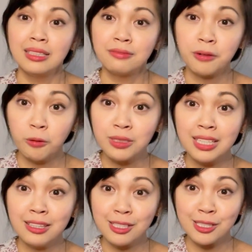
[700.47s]

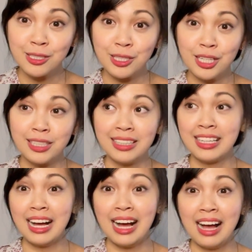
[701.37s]
frozen dessert like
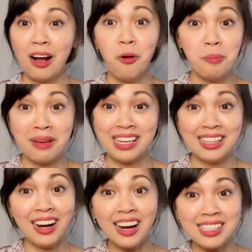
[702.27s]
homemade
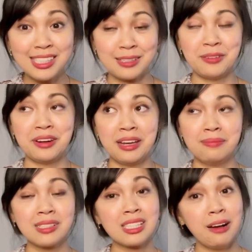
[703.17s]
ice
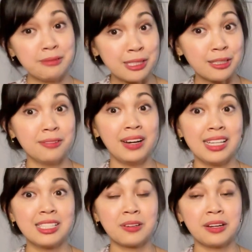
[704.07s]
cream, soft serve
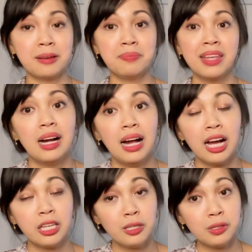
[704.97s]
ice cream. I
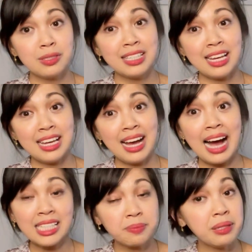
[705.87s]
use a
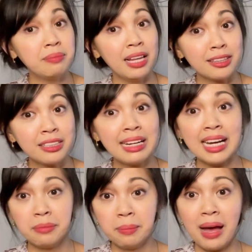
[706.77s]
high-speed blender. I
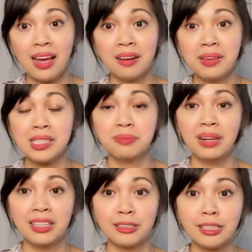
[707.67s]
have a Vitamix
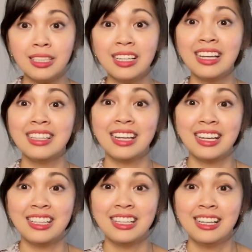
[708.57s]
blender, and
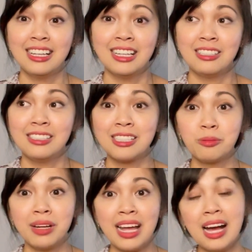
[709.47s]
then you just
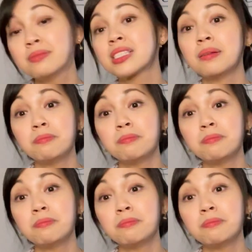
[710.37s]
want to have some